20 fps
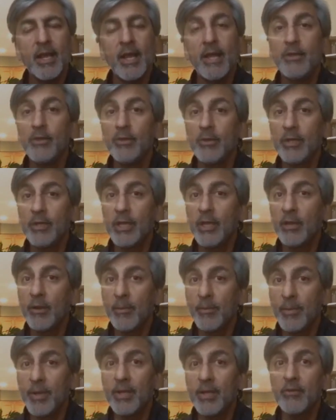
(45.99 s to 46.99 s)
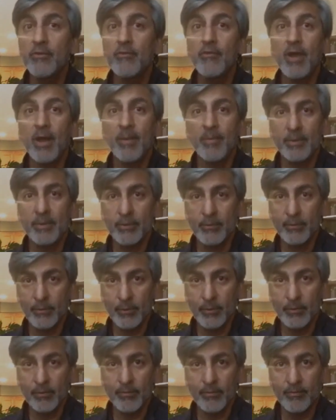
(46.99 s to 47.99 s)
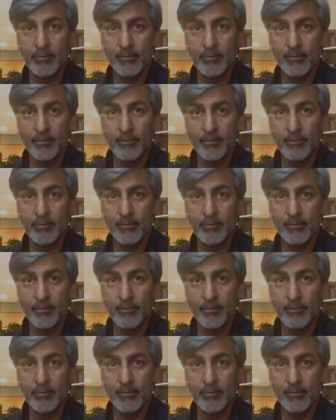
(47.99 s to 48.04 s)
And you could hear a pin drop in the room.